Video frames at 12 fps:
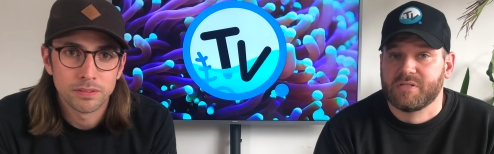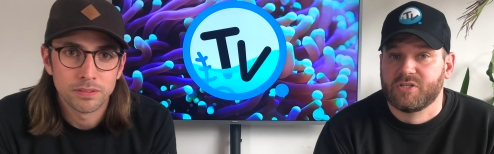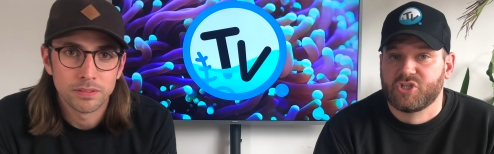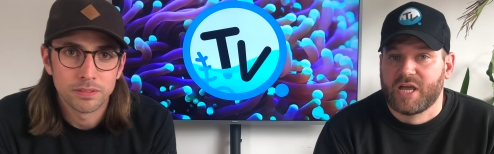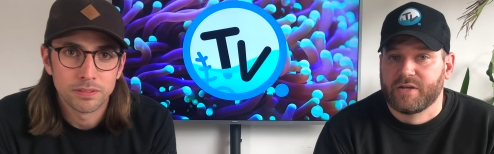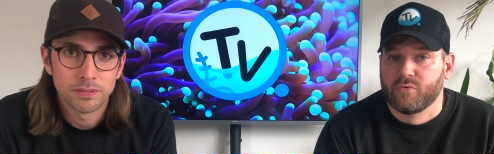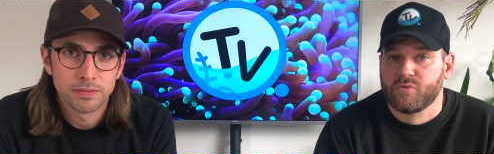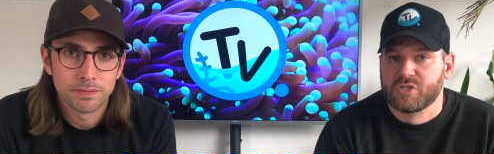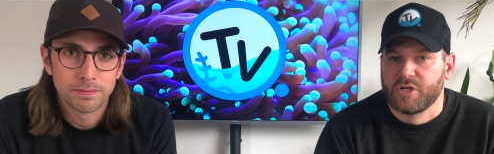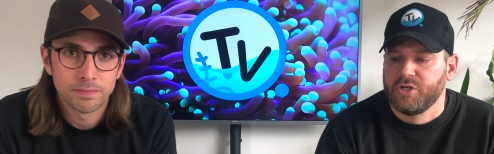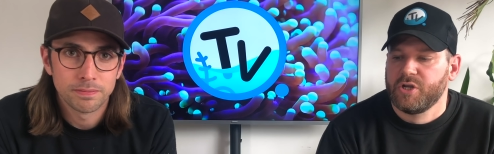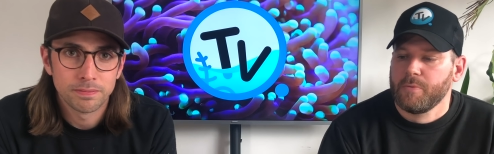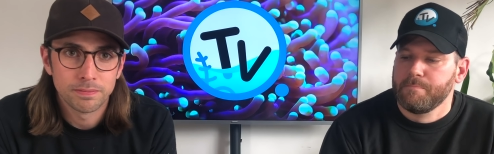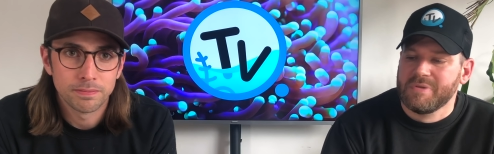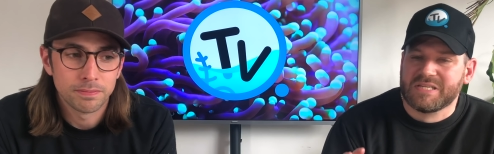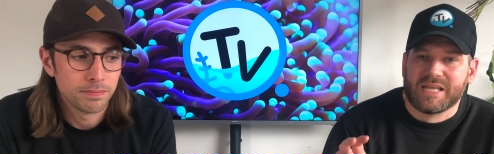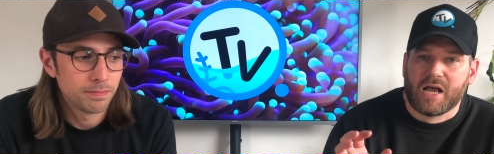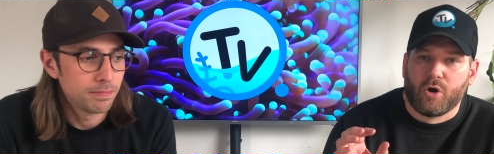Speaker 1: to the channel so you don't
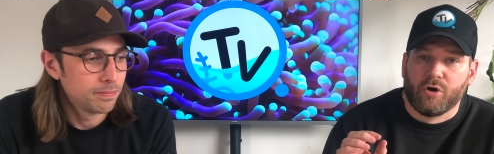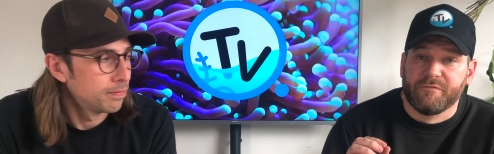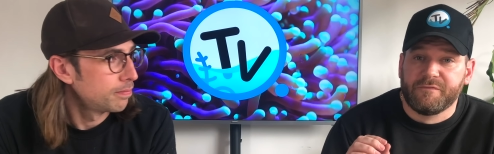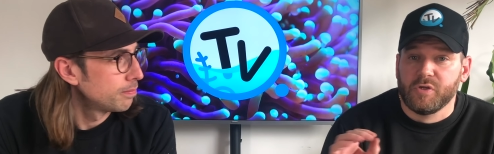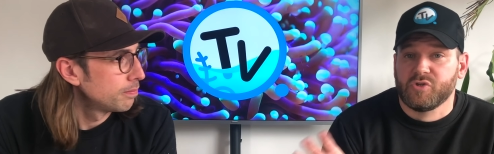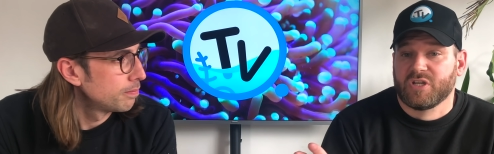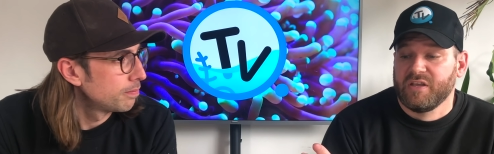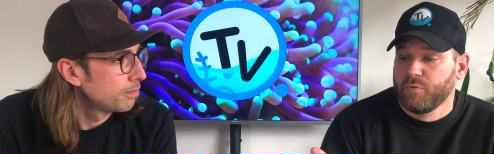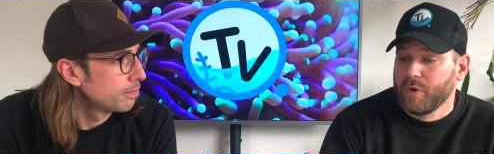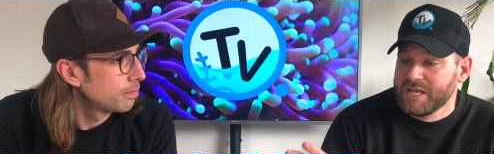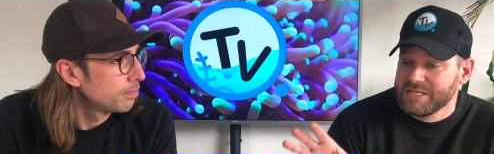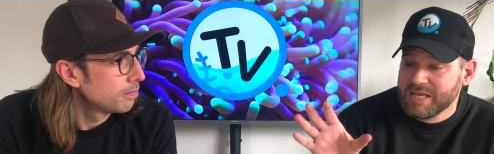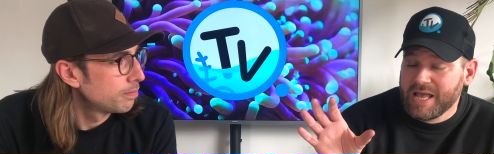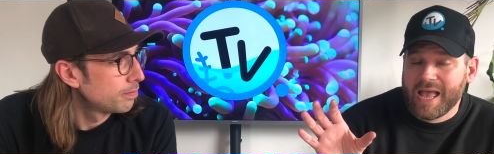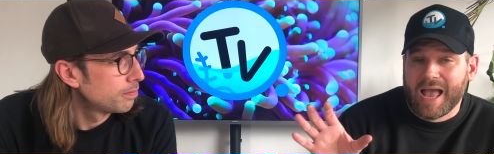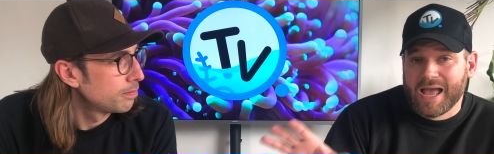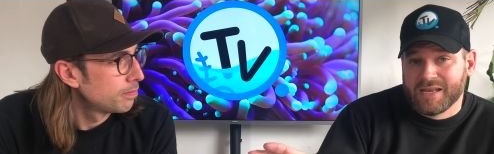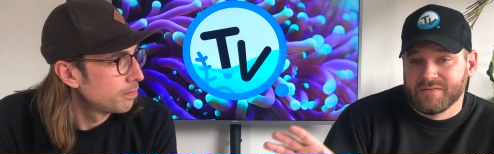miss out on future giveaways
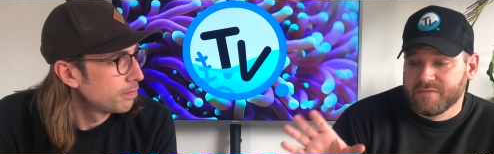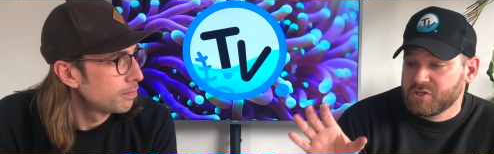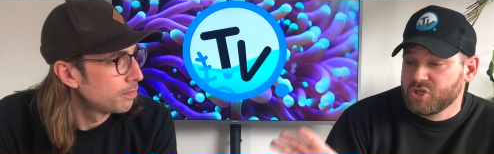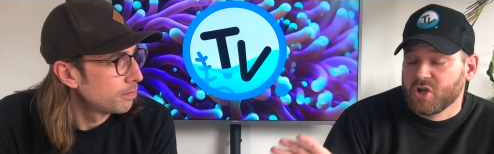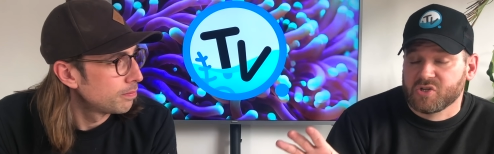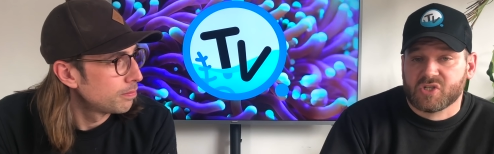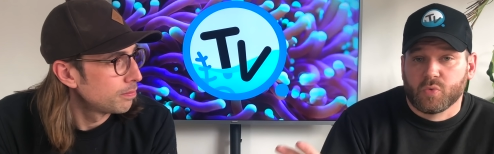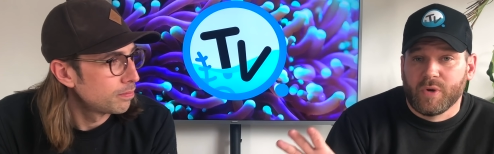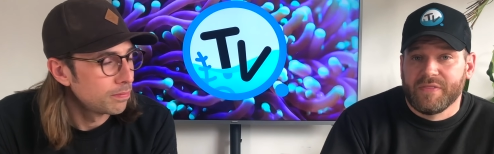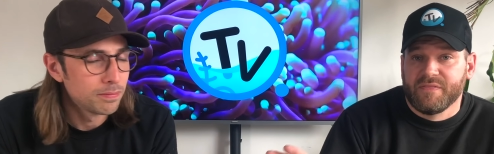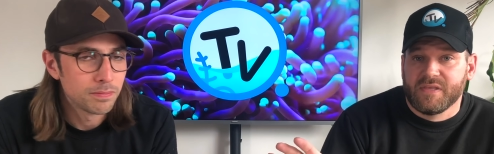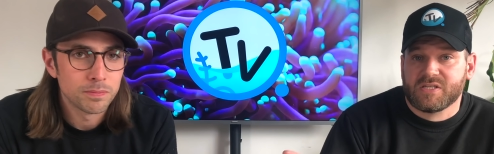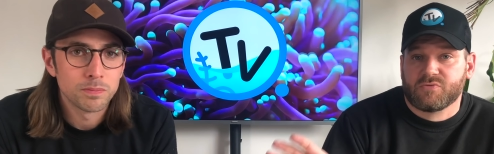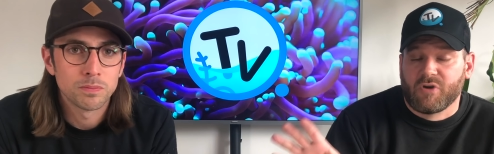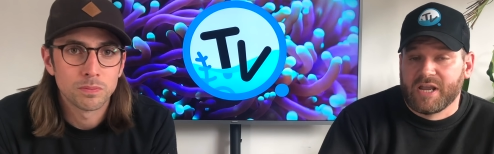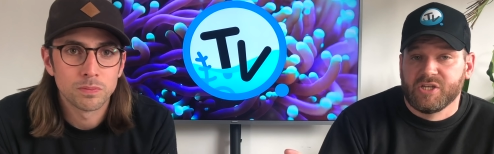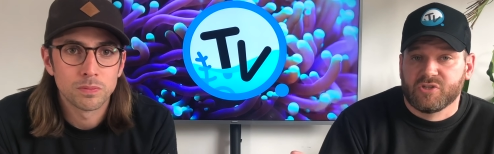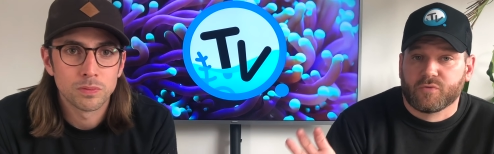and the chance to win this
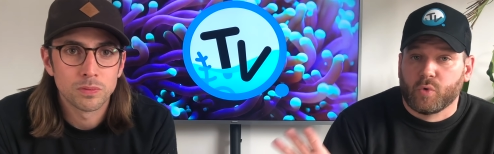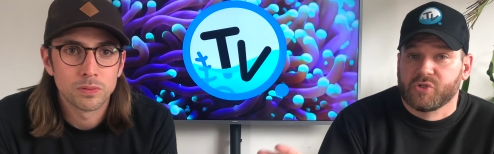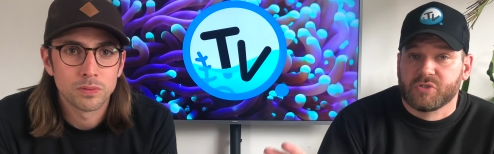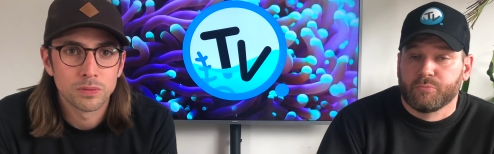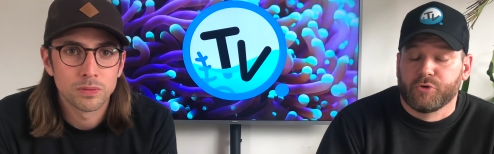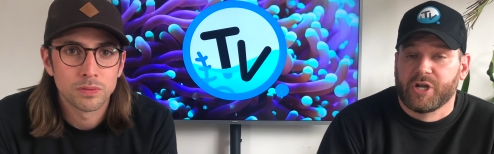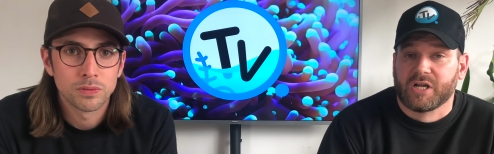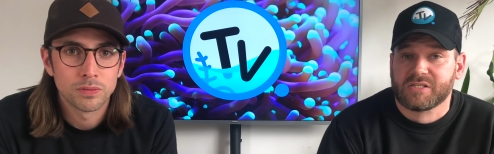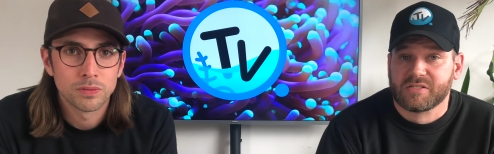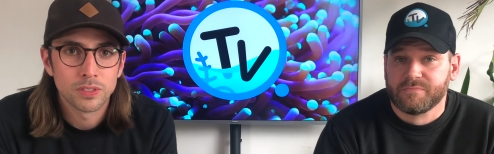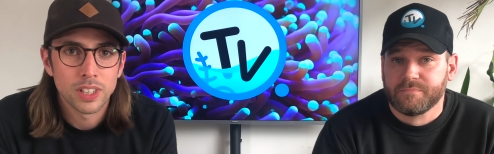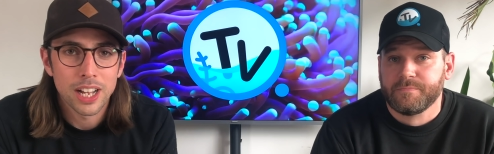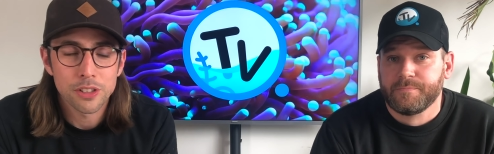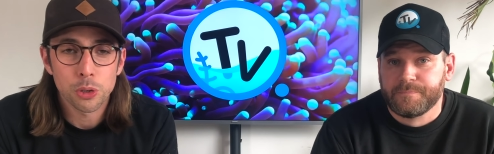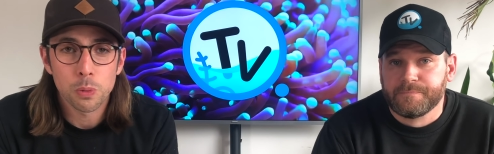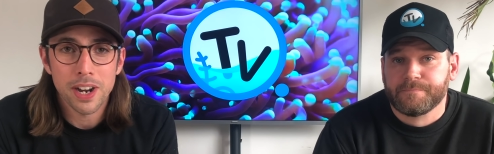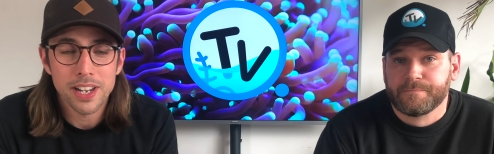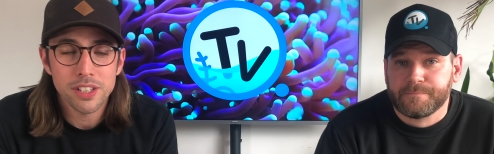range of quantum products.
Speaker 2: As
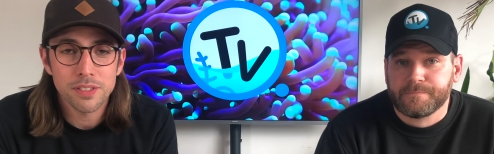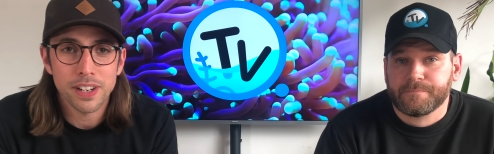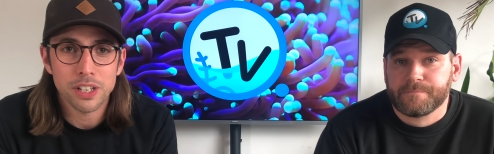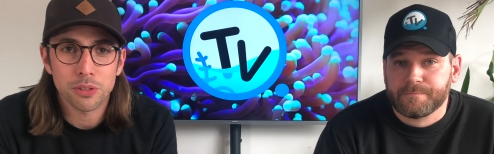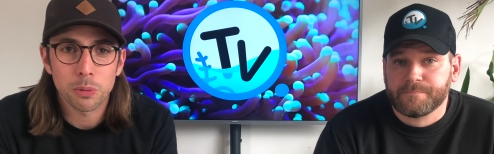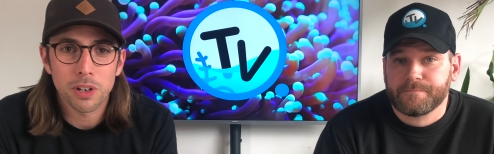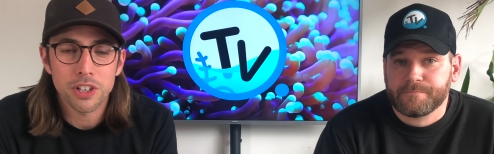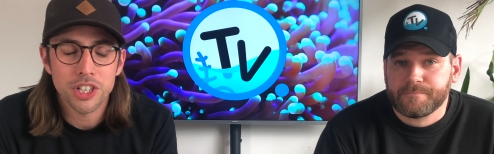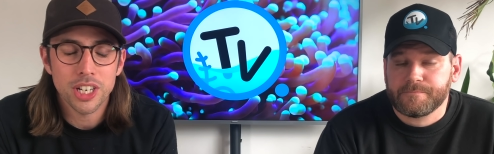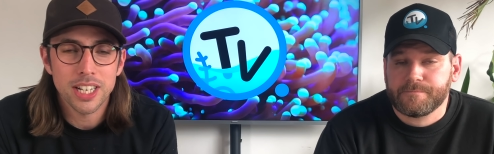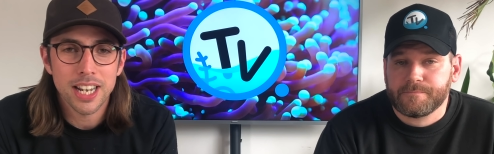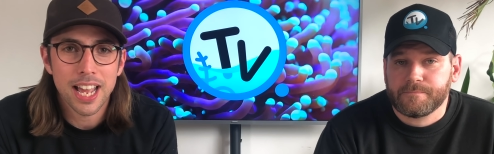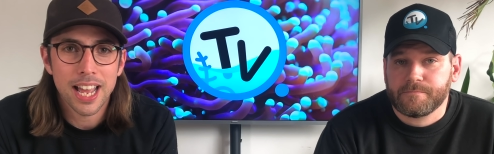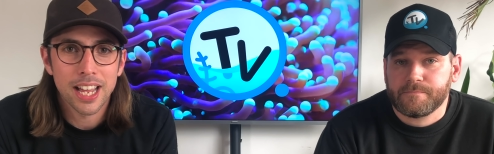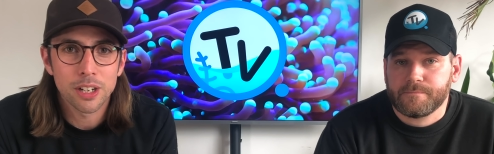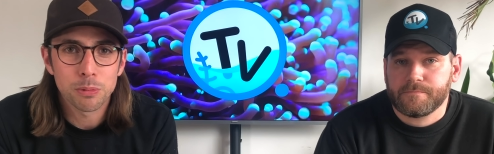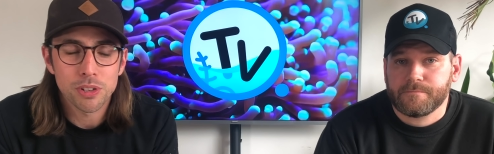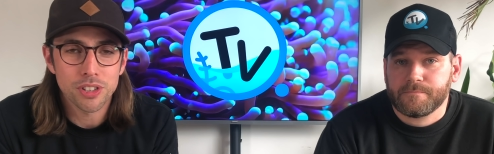always, thanks for watching
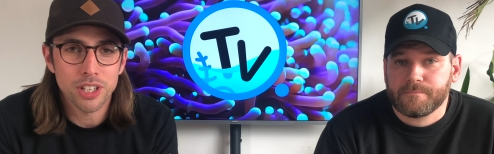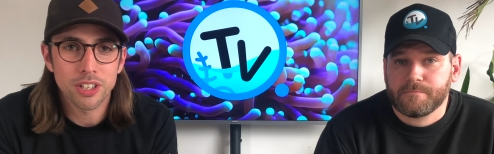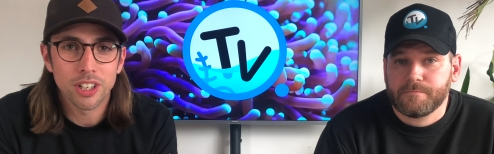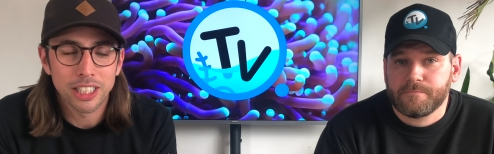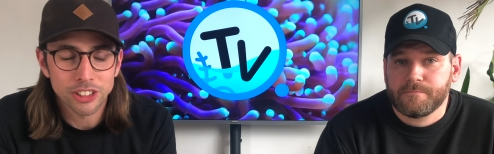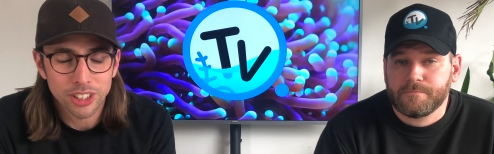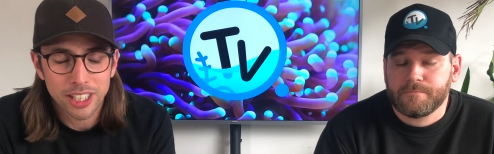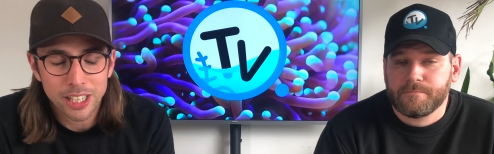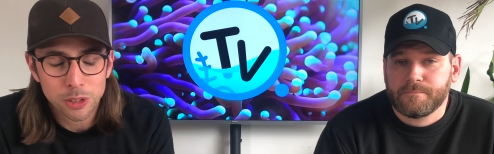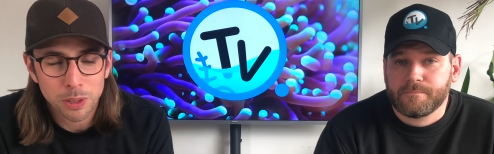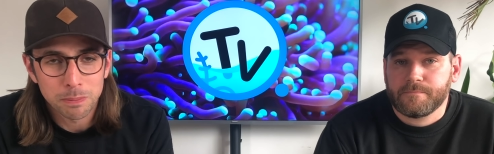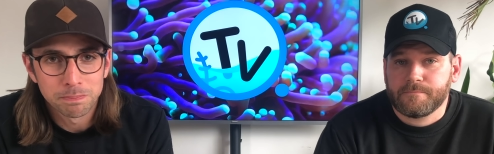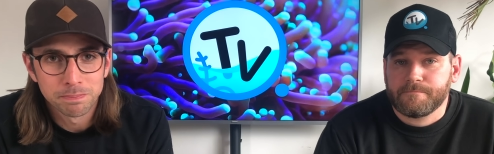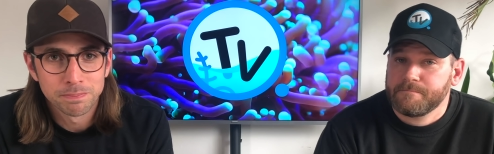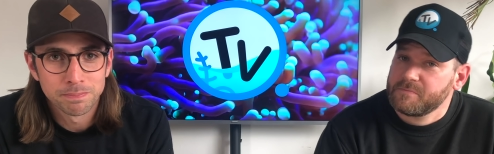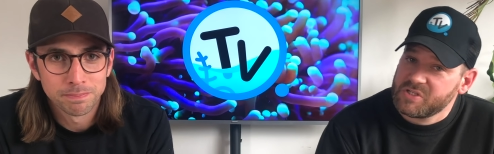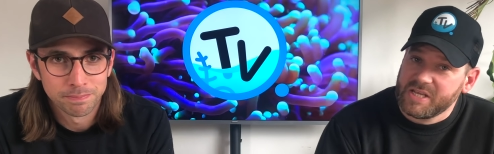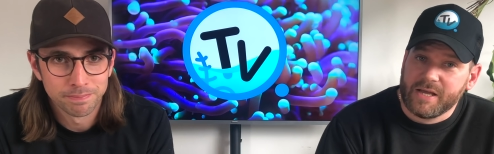and we'll see you guys on the next one.
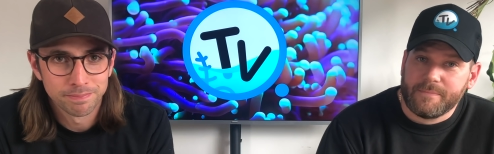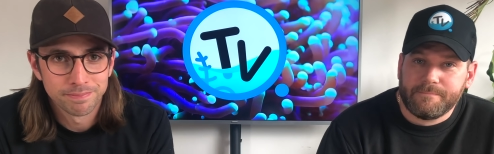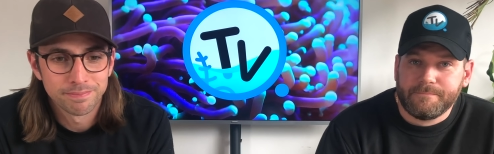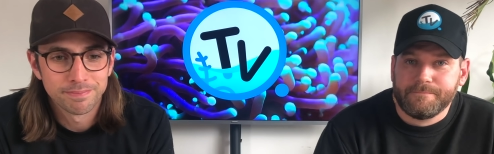
Speaker 1: See ya.